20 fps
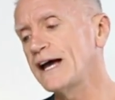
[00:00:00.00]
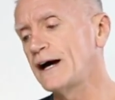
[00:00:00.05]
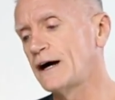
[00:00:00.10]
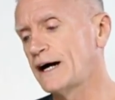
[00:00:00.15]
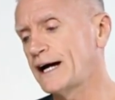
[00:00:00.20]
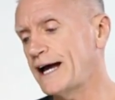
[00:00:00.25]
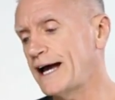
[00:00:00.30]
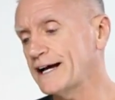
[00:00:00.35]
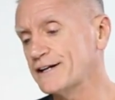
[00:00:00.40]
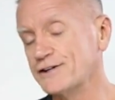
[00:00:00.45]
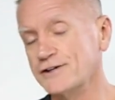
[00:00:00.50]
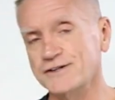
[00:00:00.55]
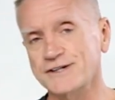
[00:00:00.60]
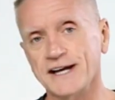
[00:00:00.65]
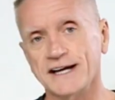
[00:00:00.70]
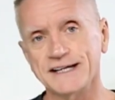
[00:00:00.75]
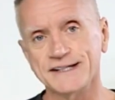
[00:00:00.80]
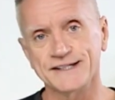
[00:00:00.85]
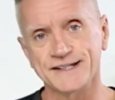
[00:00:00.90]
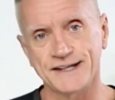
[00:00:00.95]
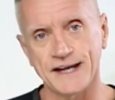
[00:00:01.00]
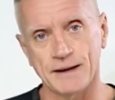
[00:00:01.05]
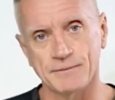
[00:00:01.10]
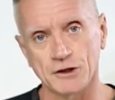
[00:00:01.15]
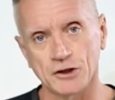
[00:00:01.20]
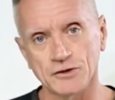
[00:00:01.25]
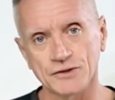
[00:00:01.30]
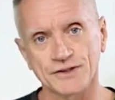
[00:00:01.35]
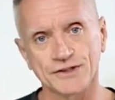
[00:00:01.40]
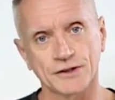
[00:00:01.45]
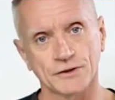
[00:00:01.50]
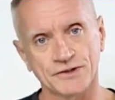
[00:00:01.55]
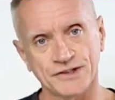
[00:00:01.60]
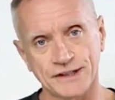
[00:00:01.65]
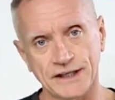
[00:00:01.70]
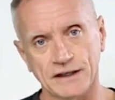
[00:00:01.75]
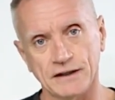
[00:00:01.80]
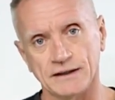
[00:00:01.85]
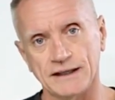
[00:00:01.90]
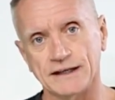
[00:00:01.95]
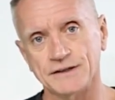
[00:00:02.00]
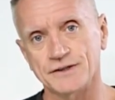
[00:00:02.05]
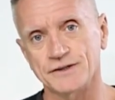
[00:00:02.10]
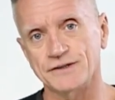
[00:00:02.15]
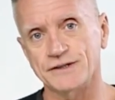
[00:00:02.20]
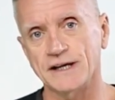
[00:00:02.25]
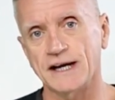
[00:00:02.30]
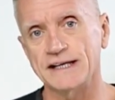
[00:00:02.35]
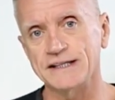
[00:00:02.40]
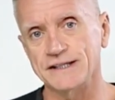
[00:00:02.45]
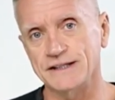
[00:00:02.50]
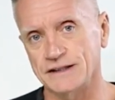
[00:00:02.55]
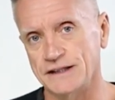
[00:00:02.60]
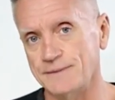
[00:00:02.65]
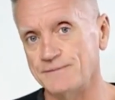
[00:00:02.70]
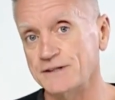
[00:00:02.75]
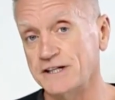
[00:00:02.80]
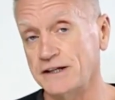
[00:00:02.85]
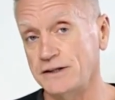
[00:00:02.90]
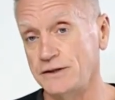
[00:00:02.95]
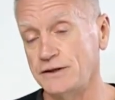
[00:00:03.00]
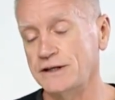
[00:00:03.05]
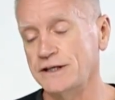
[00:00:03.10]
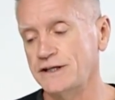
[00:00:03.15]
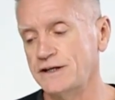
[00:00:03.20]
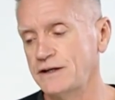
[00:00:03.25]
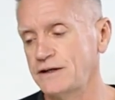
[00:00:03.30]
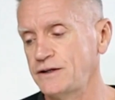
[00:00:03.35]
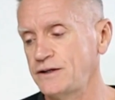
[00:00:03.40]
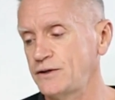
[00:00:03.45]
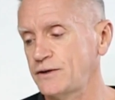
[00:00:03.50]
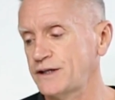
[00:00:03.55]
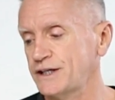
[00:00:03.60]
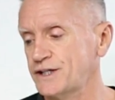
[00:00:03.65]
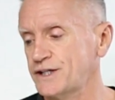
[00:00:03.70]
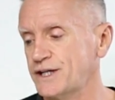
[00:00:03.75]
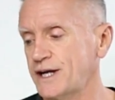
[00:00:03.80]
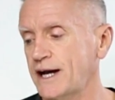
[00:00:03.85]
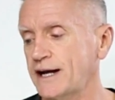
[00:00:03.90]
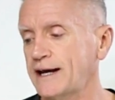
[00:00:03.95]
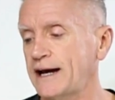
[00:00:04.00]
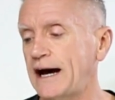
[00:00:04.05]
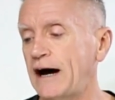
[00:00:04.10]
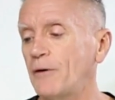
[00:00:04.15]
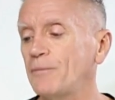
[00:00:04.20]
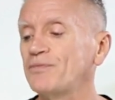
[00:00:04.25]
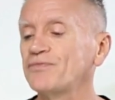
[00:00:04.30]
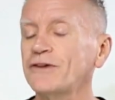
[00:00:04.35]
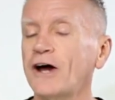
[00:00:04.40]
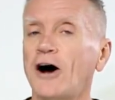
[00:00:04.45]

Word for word: uh, exercise demos, so single exercise clips that you can you can check out.